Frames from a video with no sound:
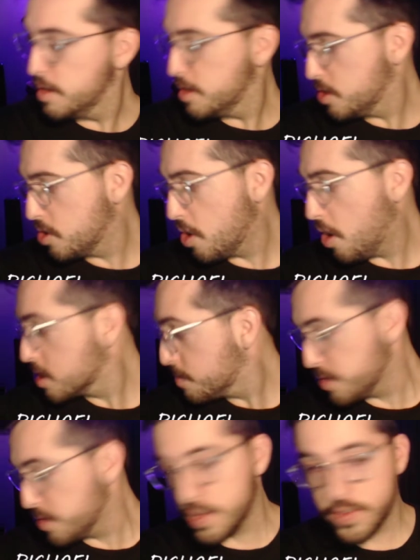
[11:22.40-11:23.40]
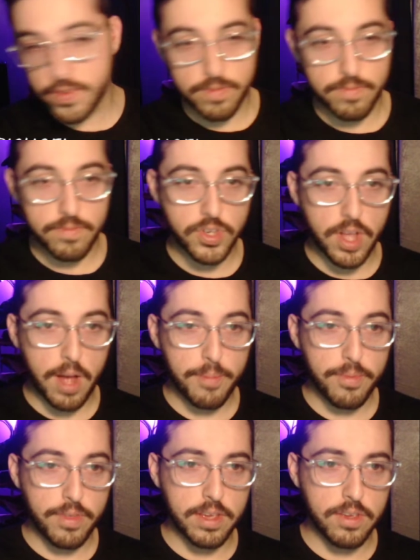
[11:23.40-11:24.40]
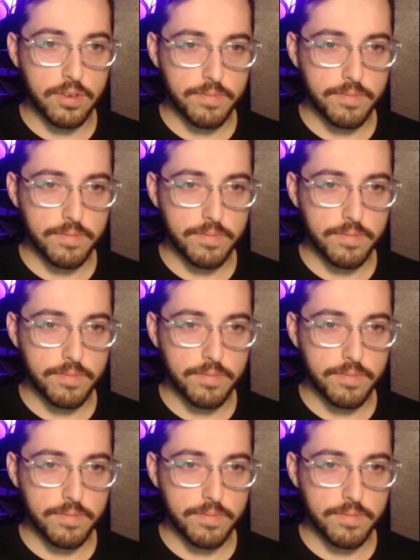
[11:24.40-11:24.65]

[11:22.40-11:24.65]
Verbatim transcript: Dog, please stop. Thank you.